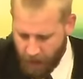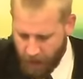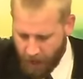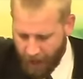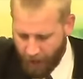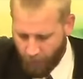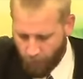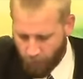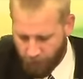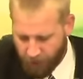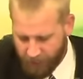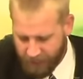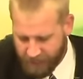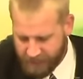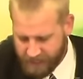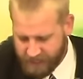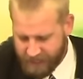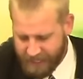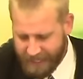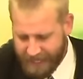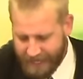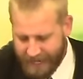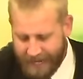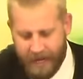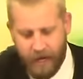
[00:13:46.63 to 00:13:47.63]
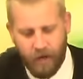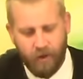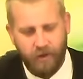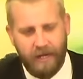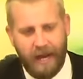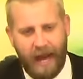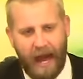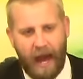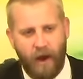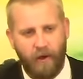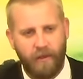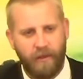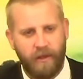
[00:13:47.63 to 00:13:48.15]
And we're going to see here
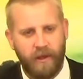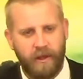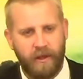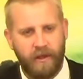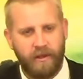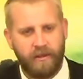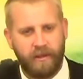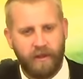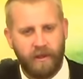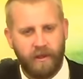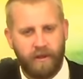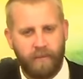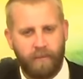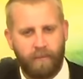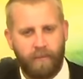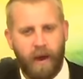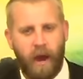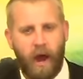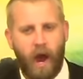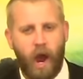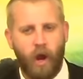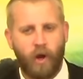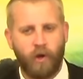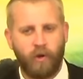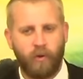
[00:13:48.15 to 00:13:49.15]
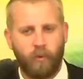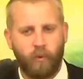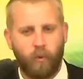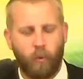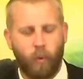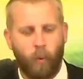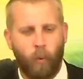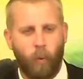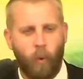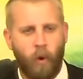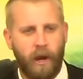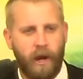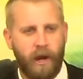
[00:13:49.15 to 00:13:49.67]
now the, the part
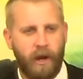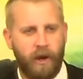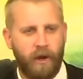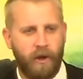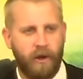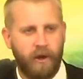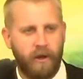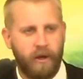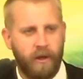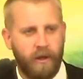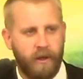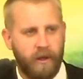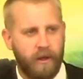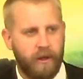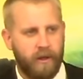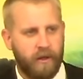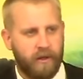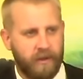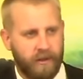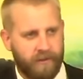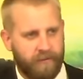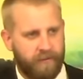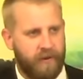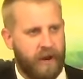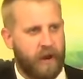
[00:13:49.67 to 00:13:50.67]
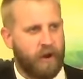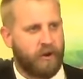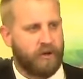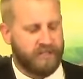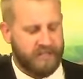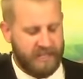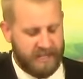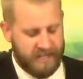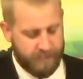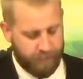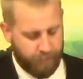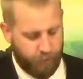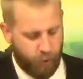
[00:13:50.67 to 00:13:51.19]
where the
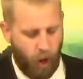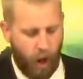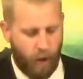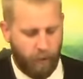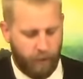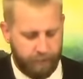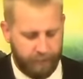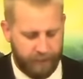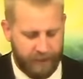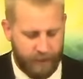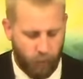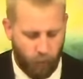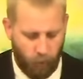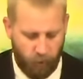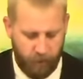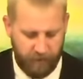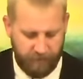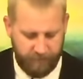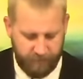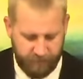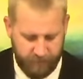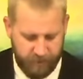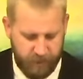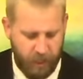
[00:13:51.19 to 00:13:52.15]
Pharisees probably would have